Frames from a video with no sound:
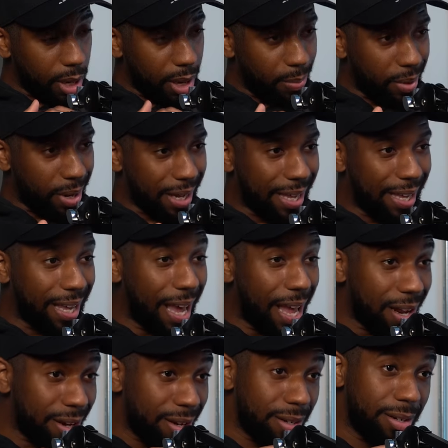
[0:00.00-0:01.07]
Yeah, but
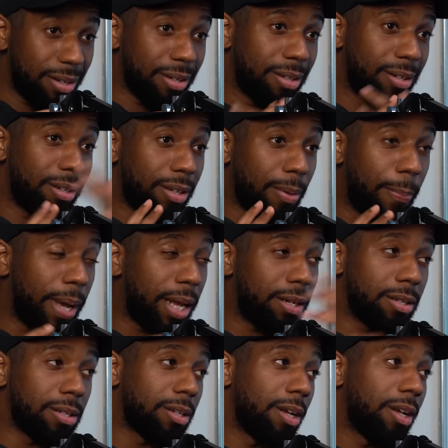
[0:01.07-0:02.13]
again,
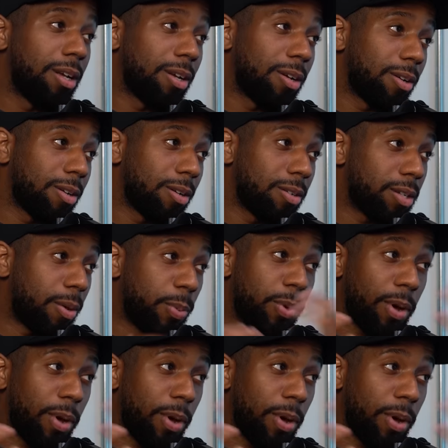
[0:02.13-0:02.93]
depends because some